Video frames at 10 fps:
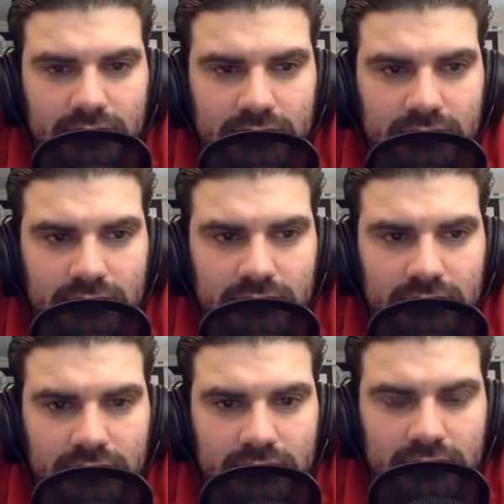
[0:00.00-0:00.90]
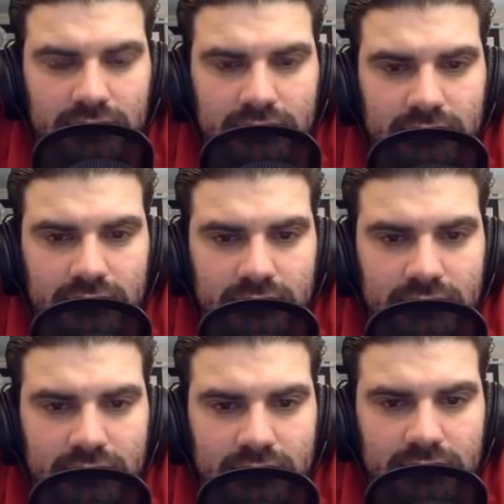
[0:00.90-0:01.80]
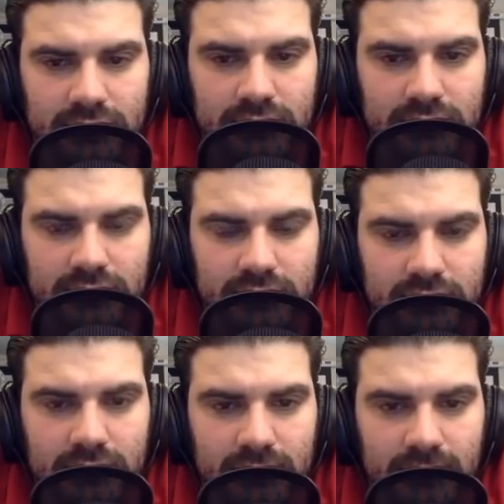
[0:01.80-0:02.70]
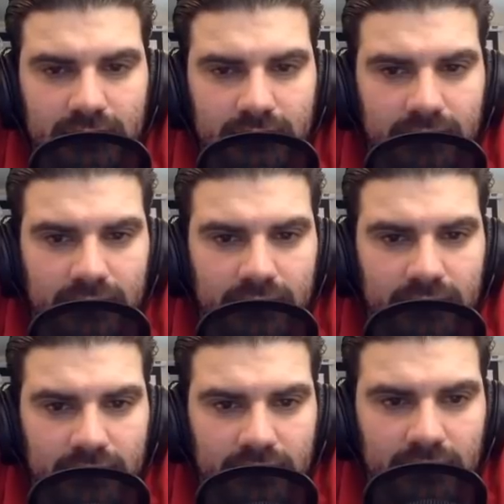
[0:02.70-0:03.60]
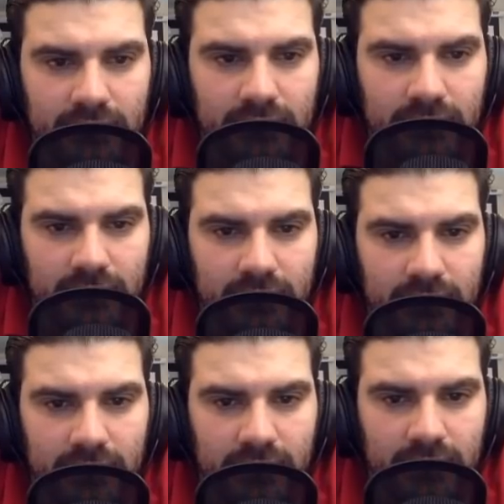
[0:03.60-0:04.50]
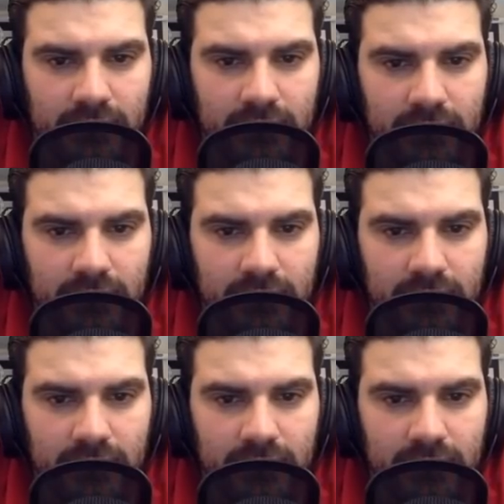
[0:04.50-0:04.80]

No words are spoken by the person on screen.